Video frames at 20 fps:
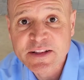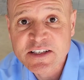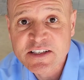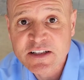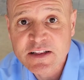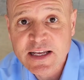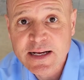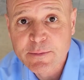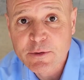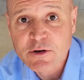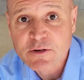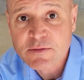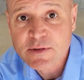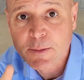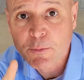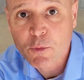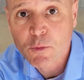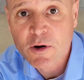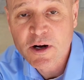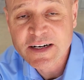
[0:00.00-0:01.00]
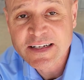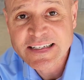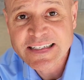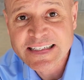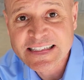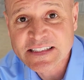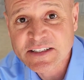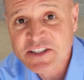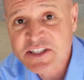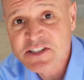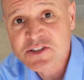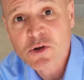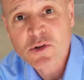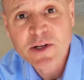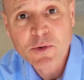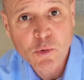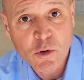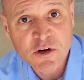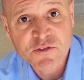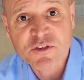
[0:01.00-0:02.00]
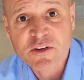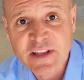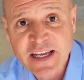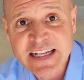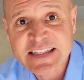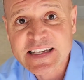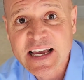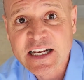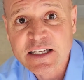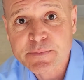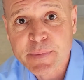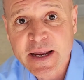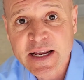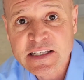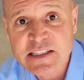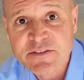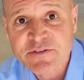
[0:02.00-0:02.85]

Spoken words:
disclaimer. Number one is this only works for latex paints.